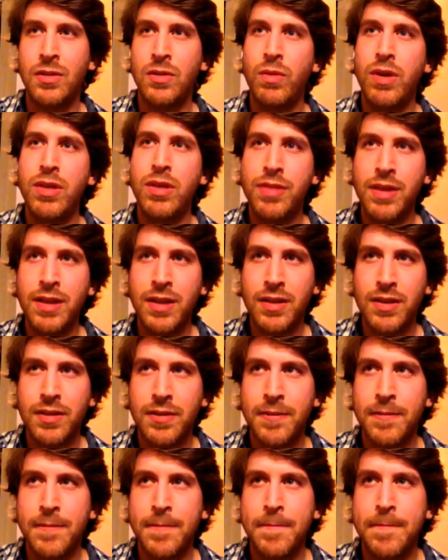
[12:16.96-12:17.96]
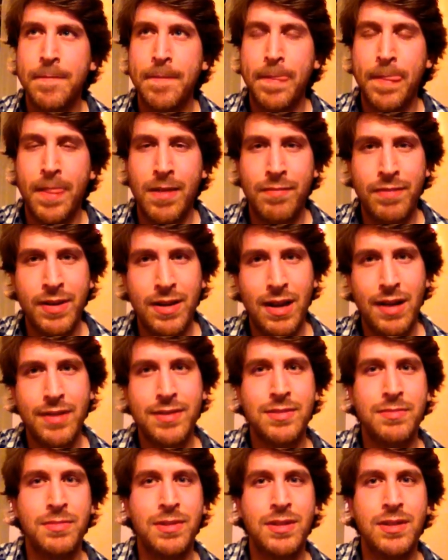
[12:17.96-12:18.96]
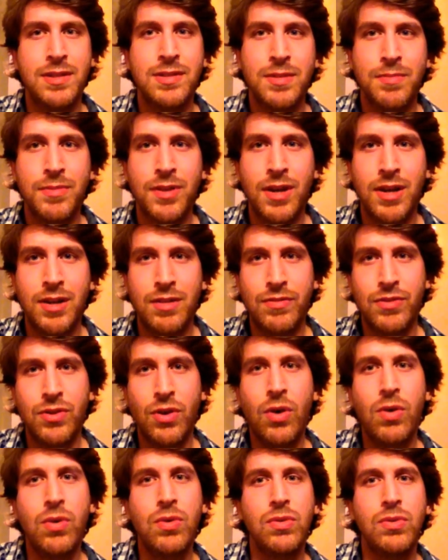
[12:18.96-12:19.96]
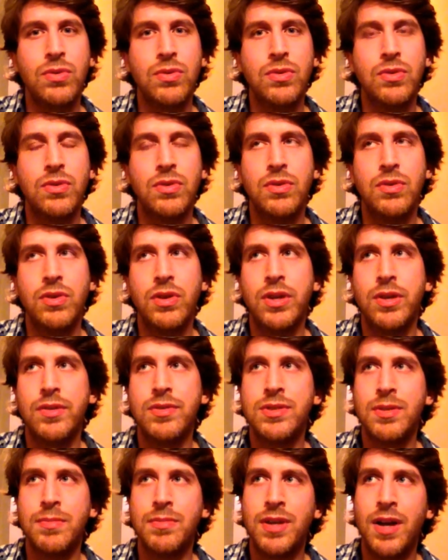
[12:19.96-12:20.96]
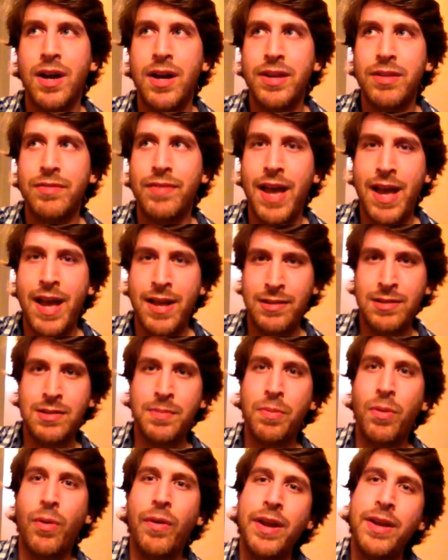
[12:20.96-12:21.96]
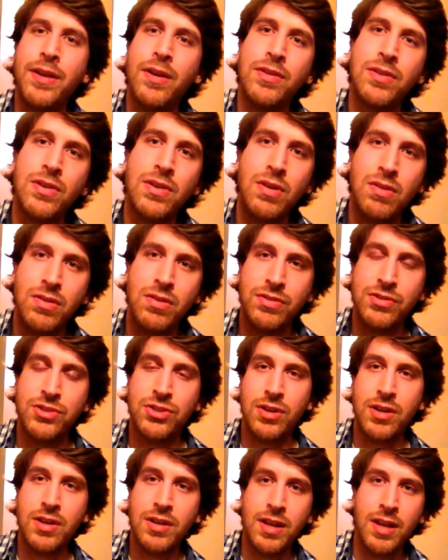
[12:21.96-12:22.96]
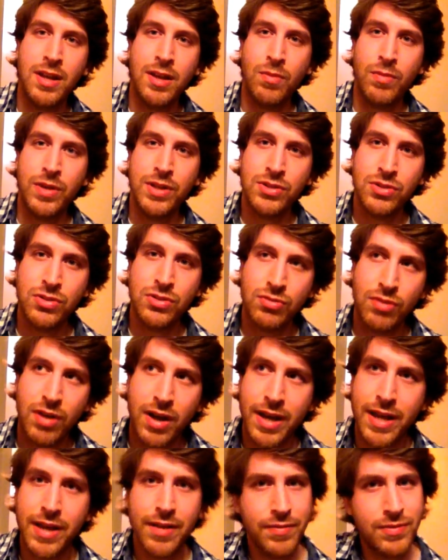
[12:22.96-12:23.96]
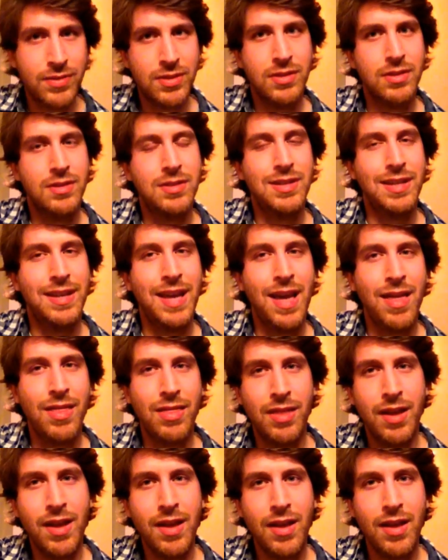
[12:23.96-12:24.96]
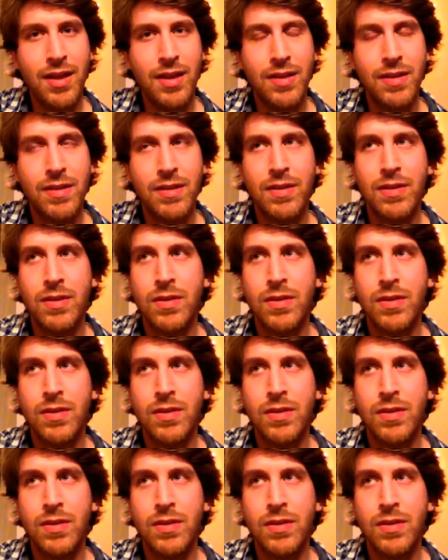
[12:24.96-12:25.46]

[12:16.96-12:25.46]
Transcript: We think of enlightenment as some kind of goal, you know, some kind of end point on a long journey, and we strive to get there.